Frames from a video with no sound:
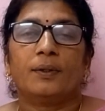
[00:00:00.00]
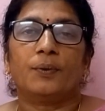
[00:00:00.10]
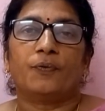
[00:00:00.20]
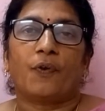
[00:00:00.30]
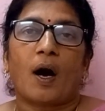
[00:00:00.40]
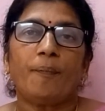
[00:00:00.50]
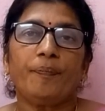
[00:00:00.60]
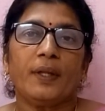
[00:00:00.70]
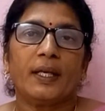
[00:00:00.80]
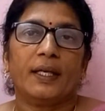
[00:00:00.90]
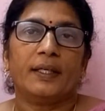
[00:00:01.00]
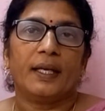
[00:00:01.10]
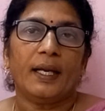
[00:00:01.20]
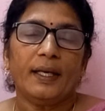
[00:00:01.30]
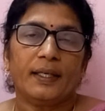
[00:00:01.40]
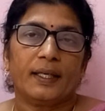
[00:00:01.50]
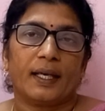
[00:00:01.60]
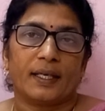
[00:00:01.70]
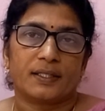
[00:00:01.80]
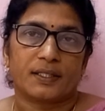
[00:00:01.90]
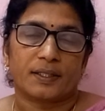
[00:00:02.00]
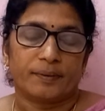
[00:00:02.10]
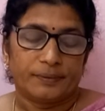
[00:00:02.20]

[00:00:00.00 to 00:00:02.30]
to form NADH.